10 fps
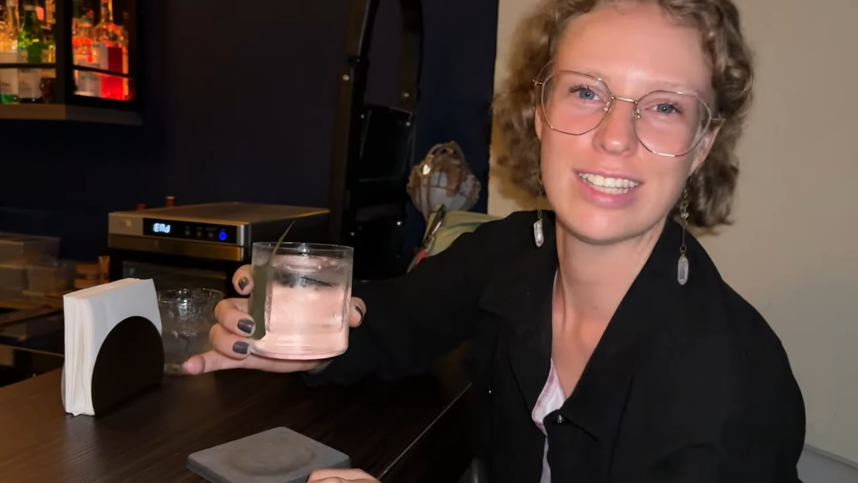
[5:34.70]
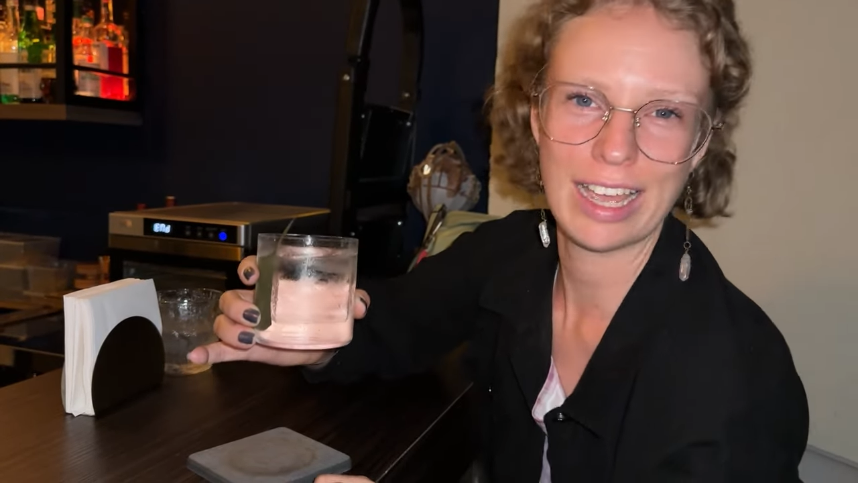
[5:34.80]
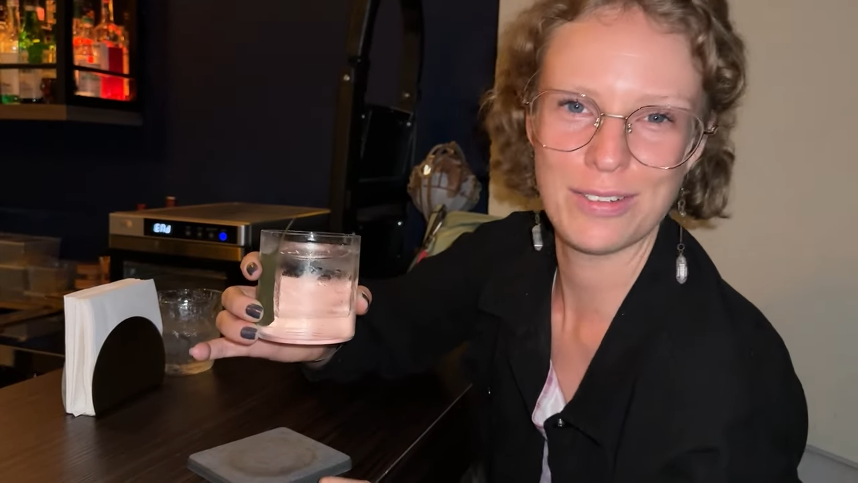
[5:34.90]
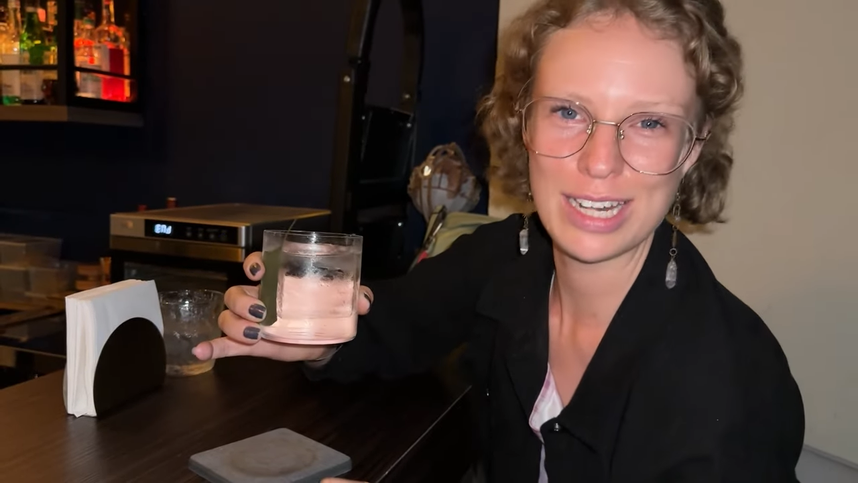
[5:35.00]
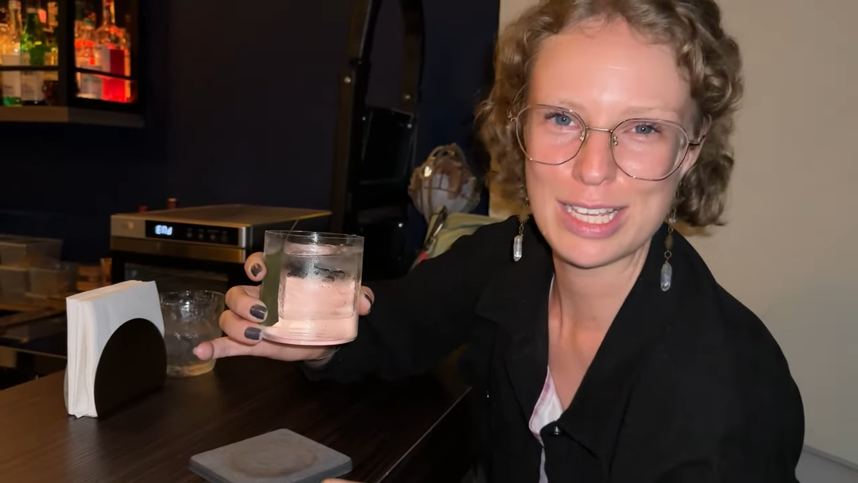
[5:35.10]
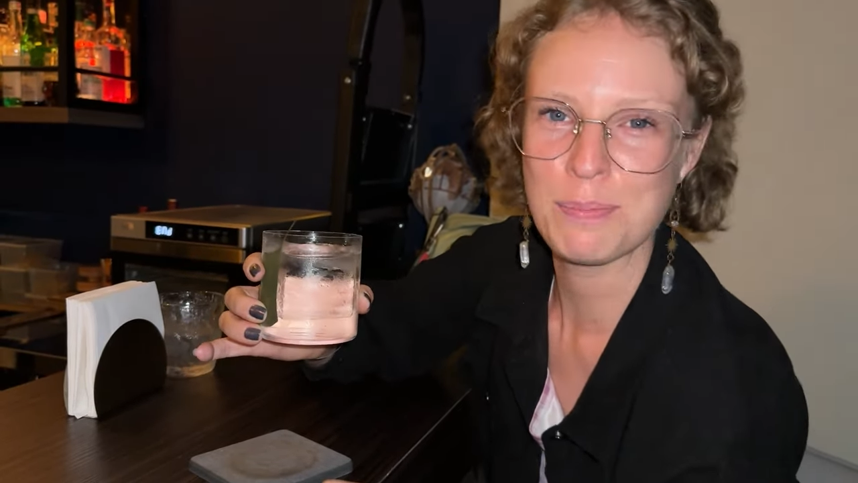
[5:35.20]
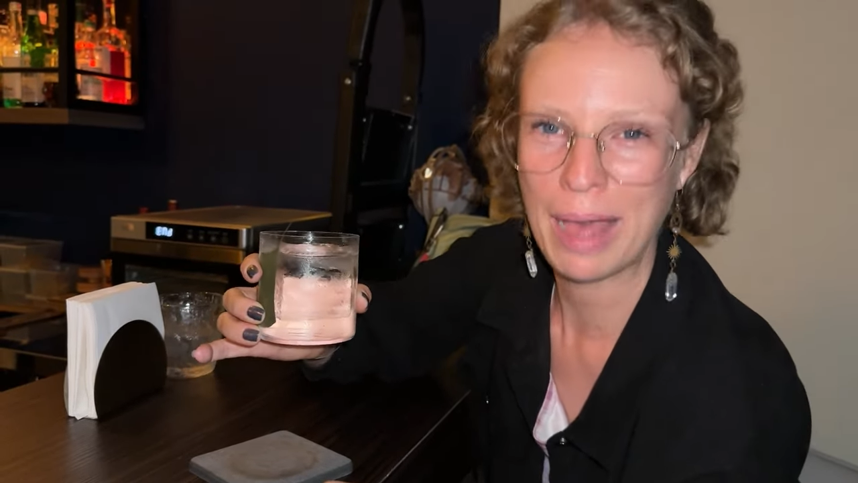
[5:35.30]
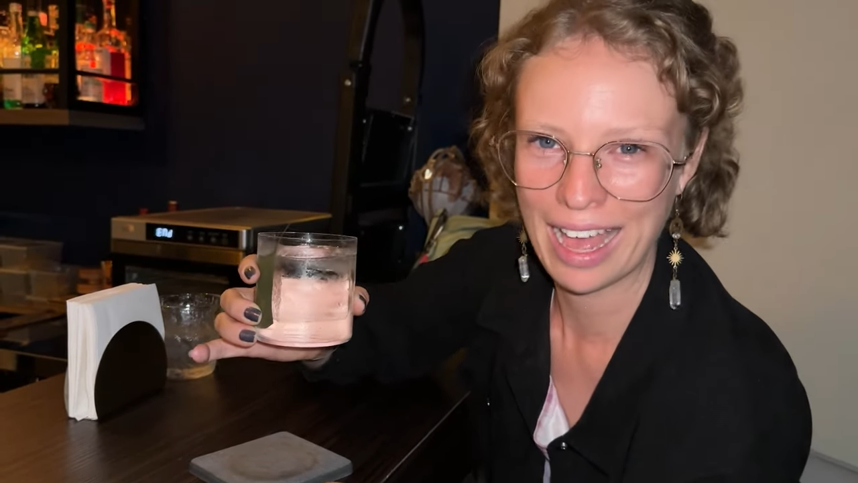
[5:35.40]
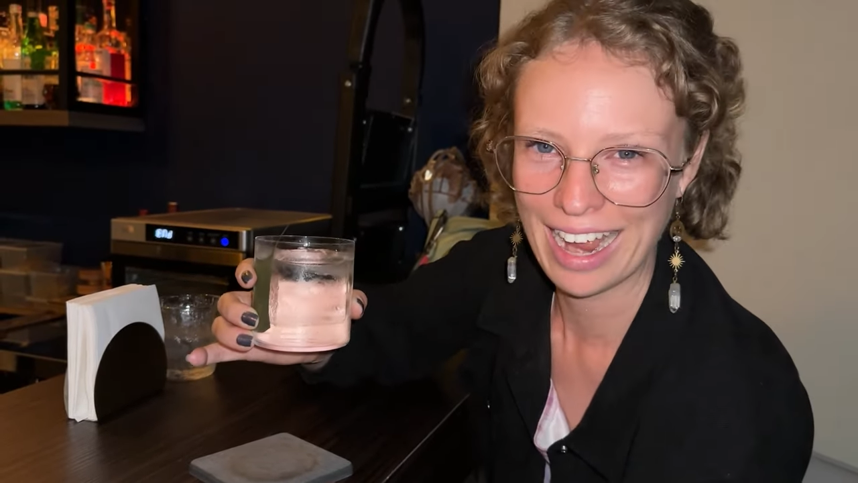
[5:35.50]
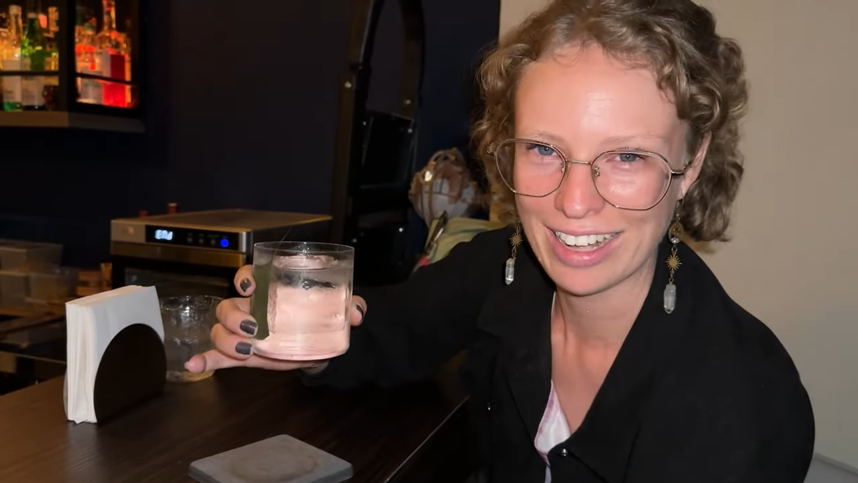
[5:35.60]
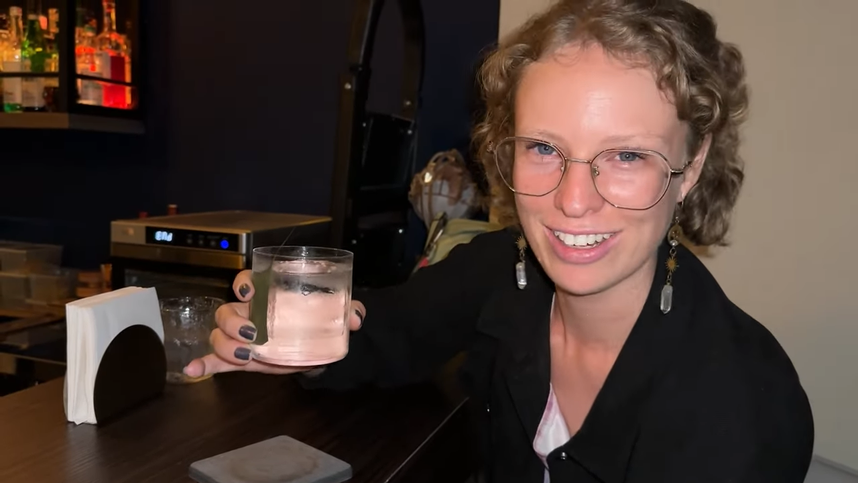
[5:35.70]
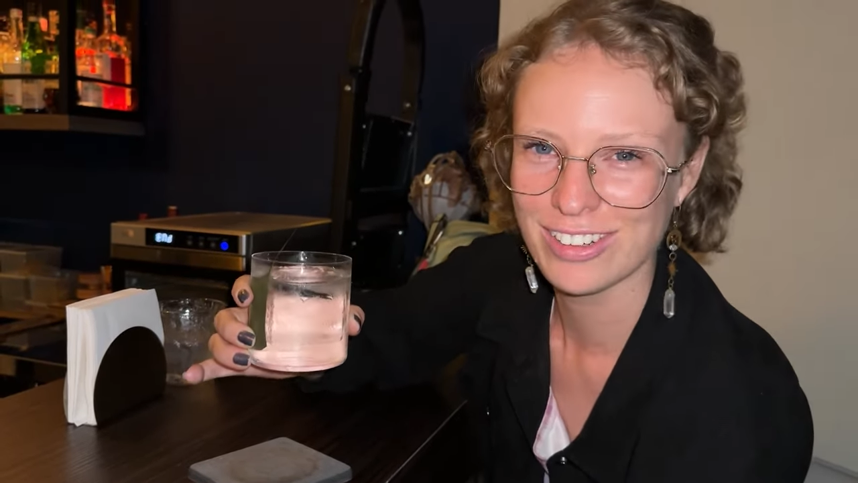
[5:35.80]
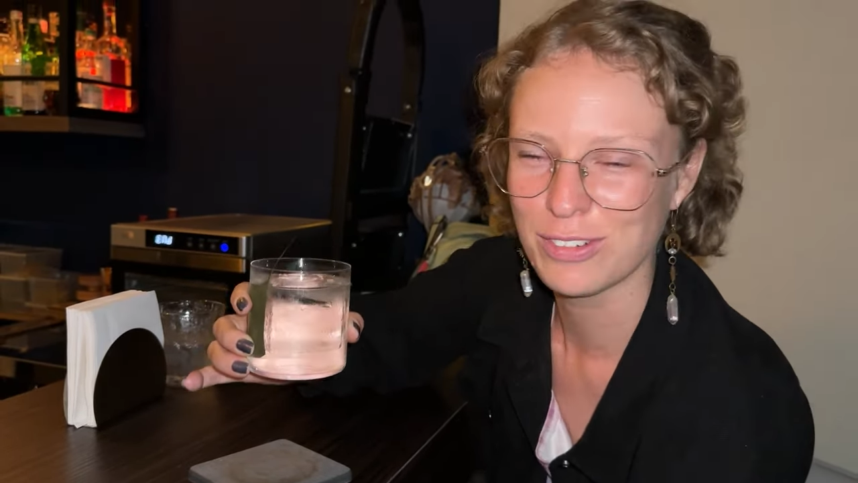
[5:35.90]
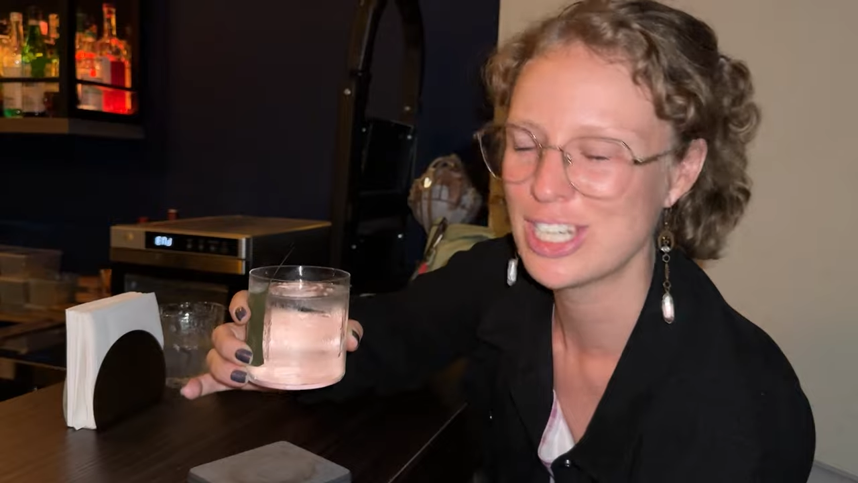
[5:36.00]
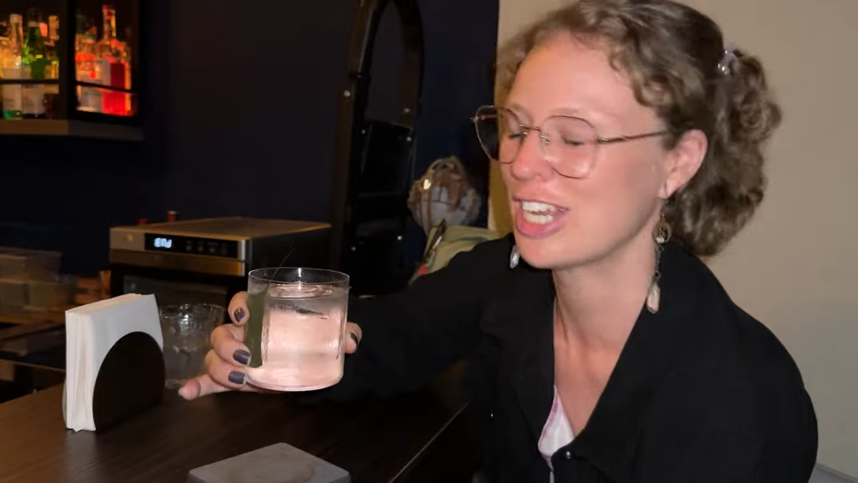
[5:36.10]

Taiwanese pine,